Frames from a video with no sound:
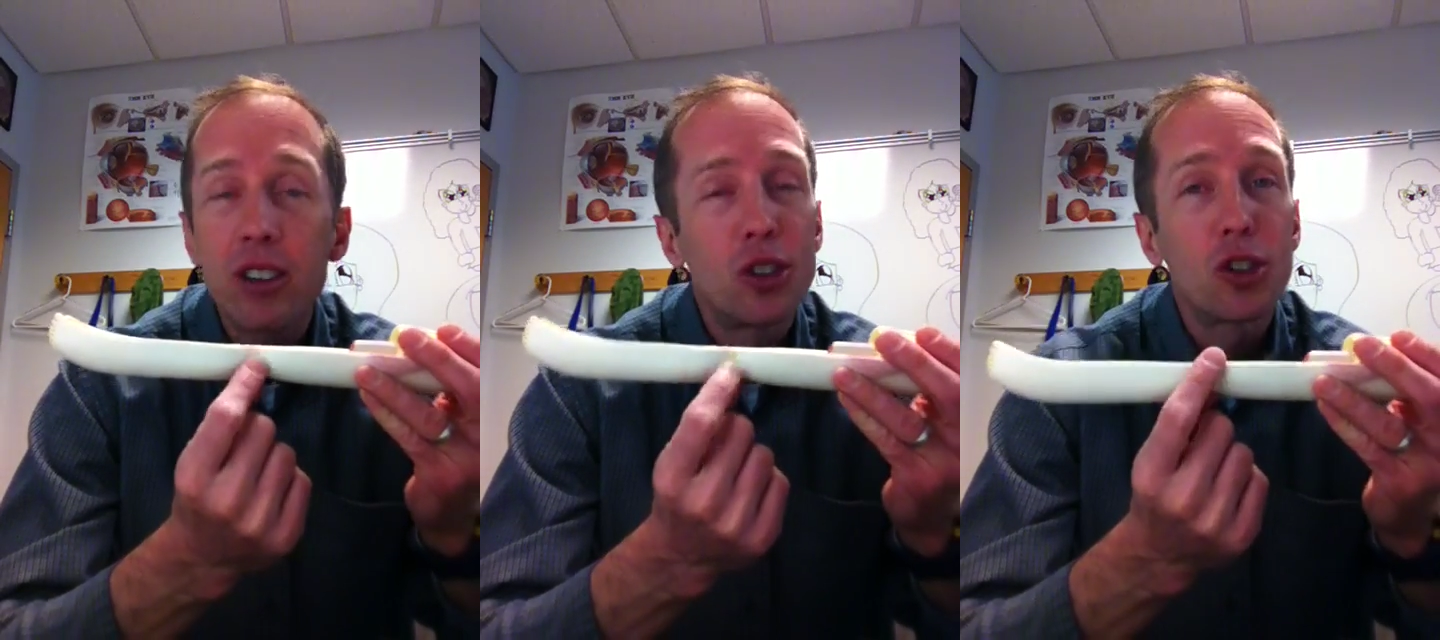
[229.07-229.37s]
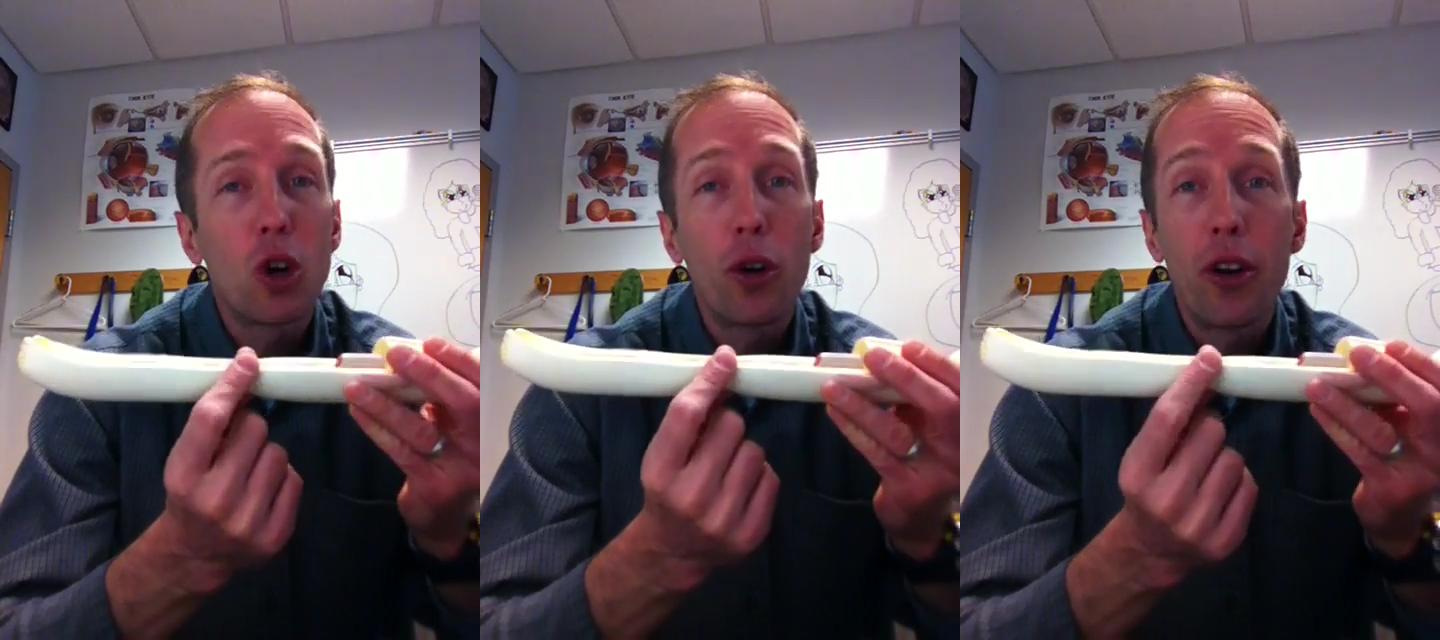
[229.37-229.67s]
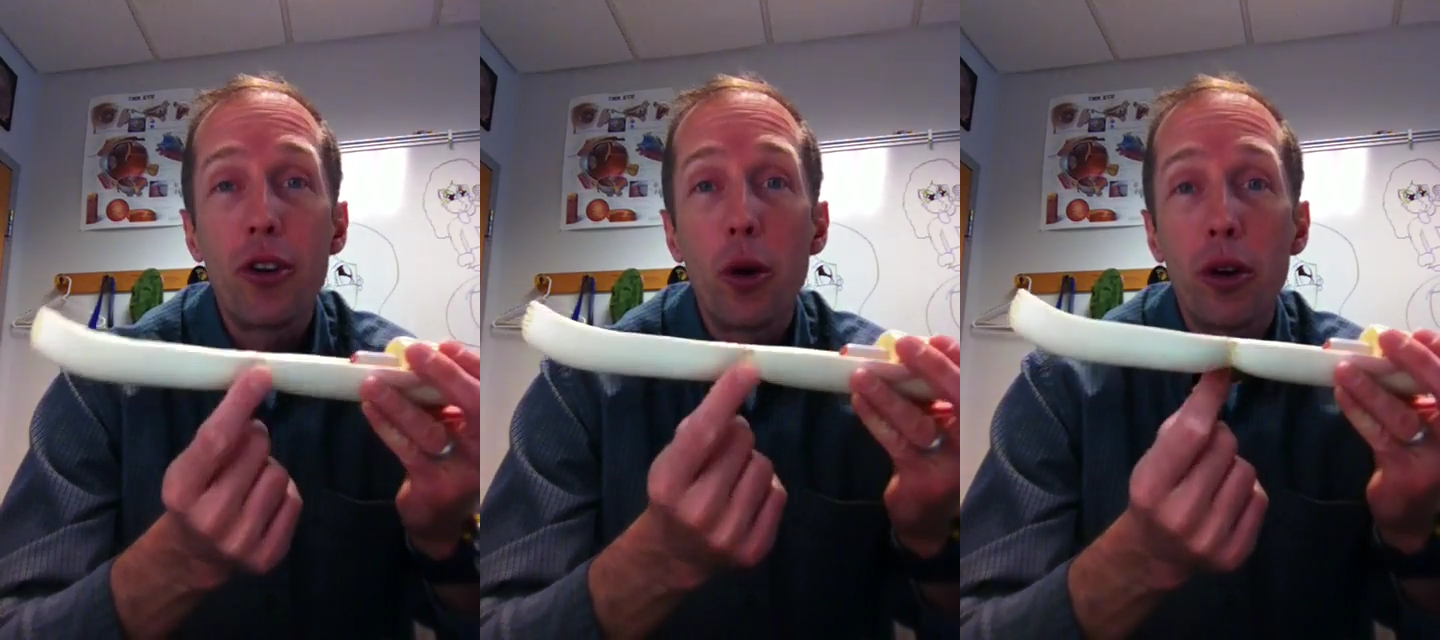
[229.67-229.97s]
This is called
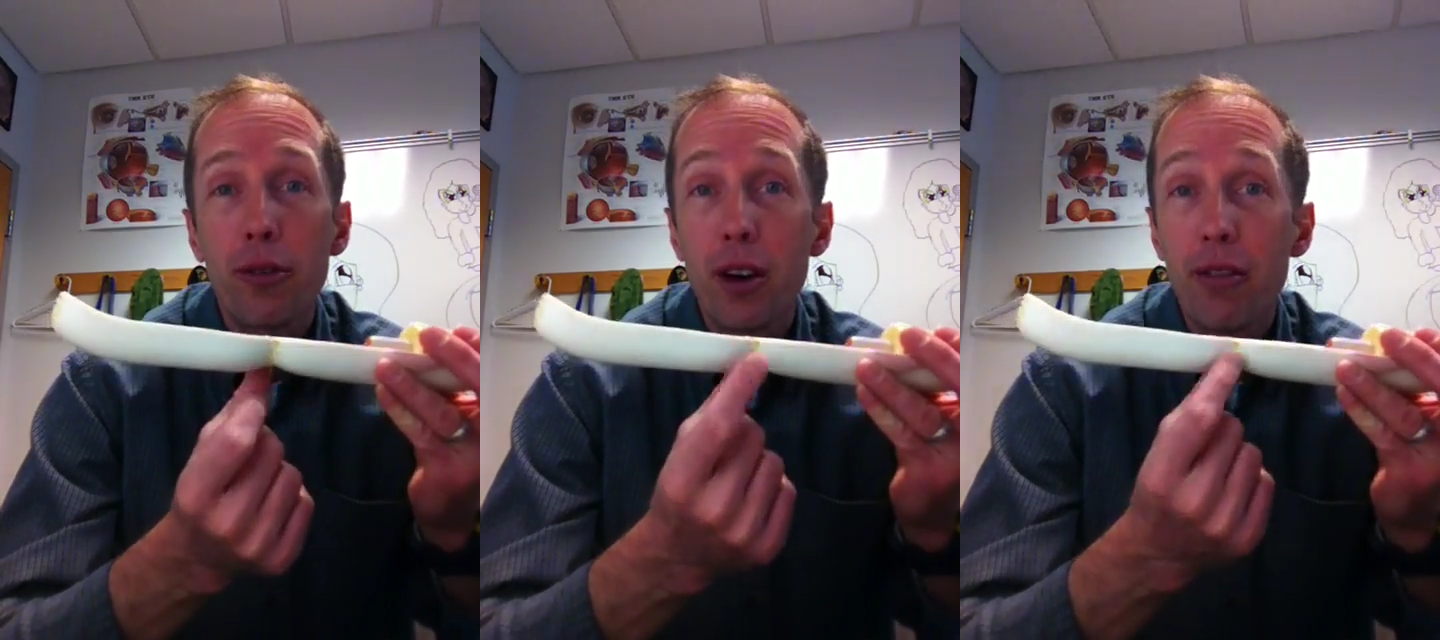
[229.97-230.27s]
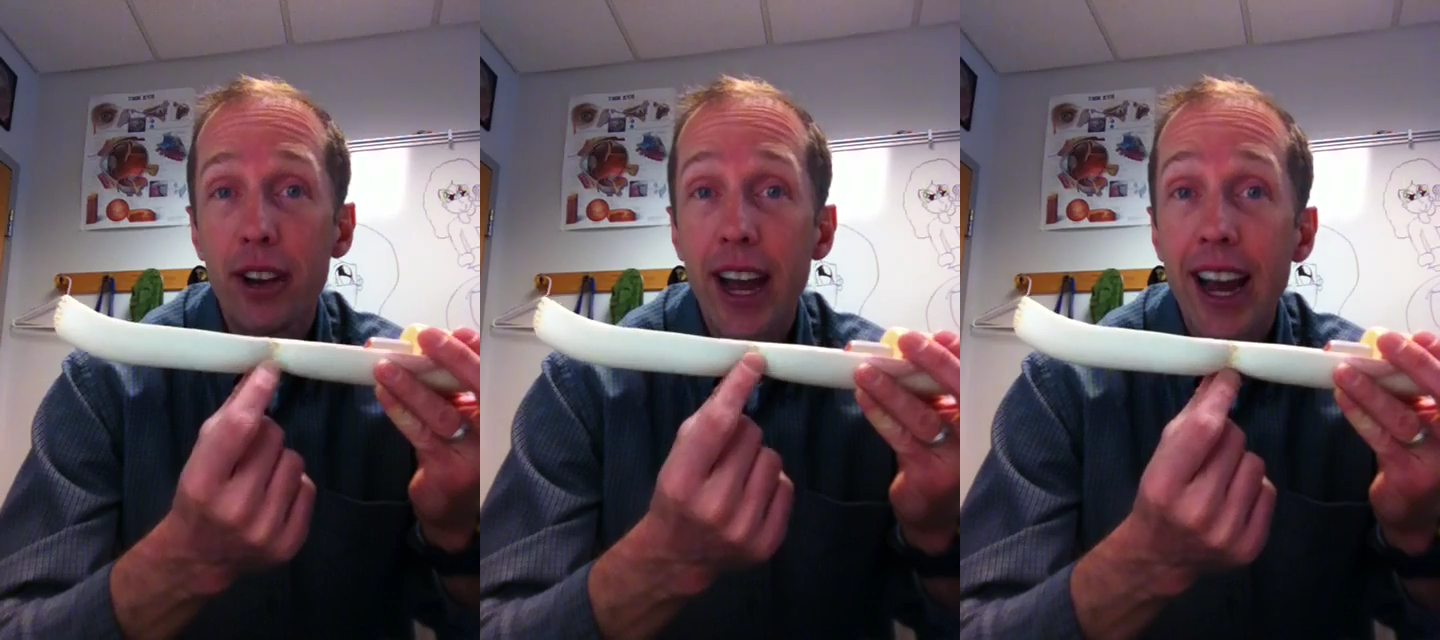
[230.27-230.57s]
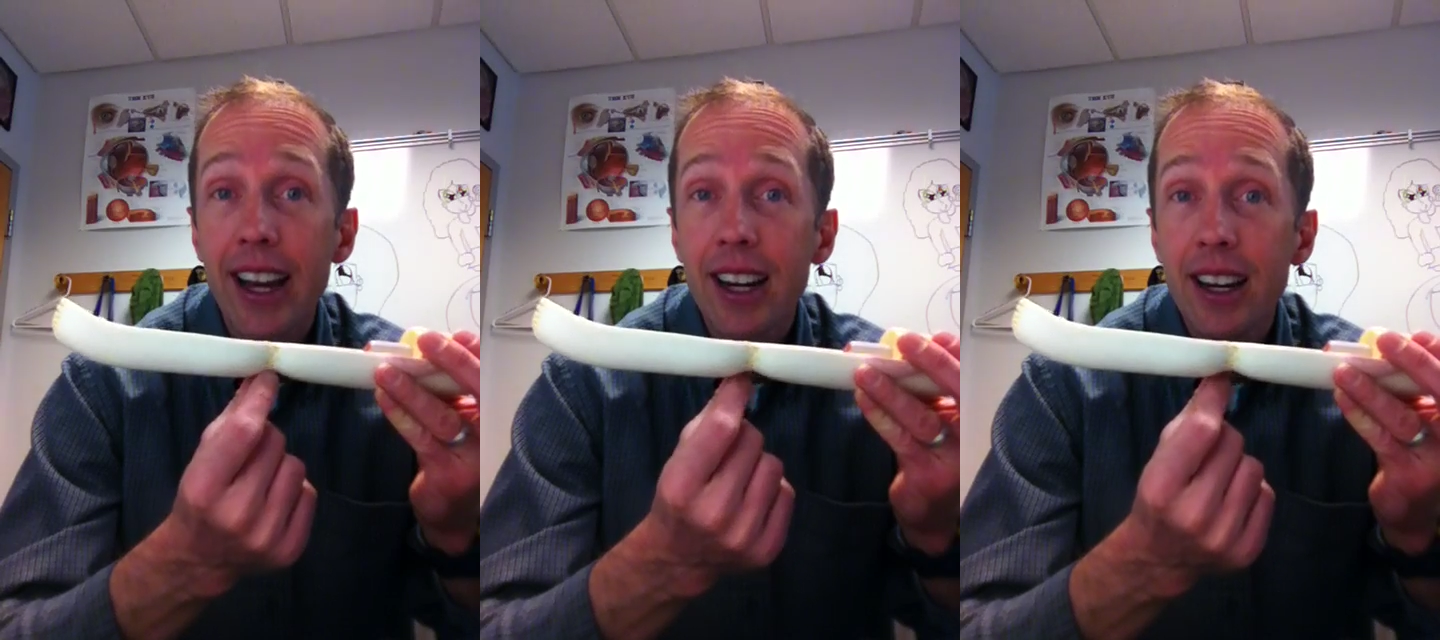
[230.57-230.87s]
a node of
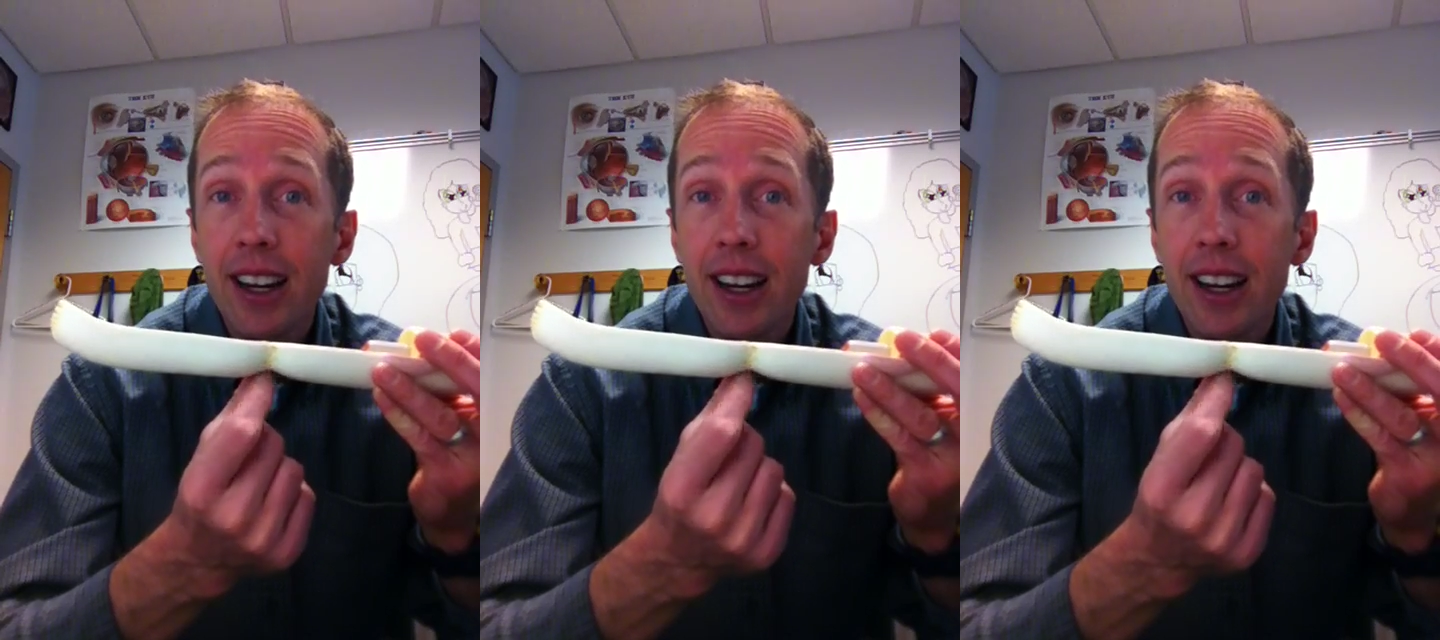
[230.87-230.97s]
Ranvier.